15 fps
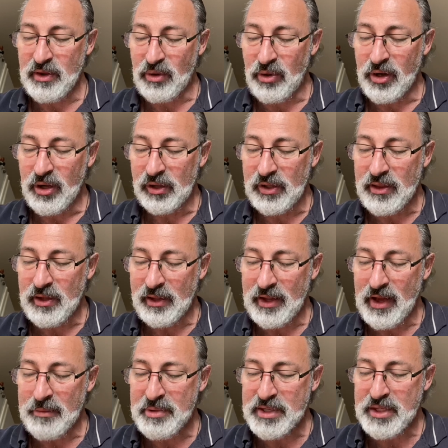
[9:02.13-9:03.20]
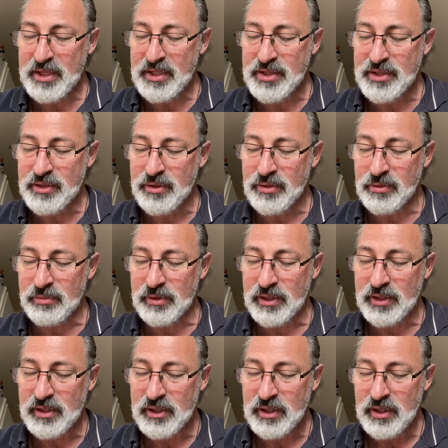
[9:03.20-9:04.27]
oil in the lamp is consumed,
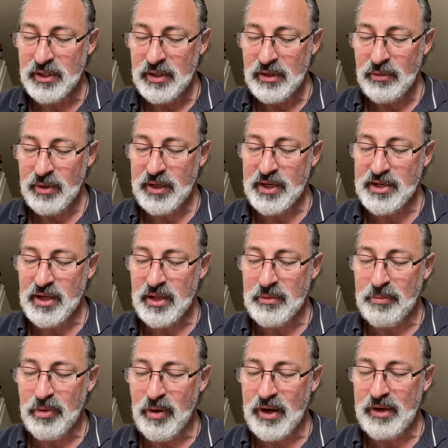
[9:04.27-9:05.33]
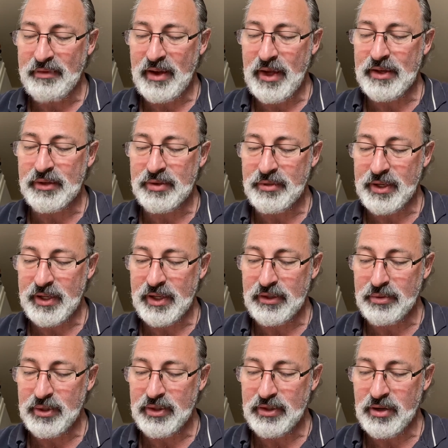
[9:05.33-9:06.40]
when he is on the point of entering
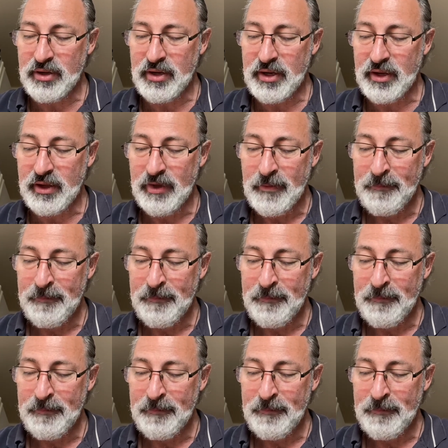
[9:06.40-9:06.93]
into eternity,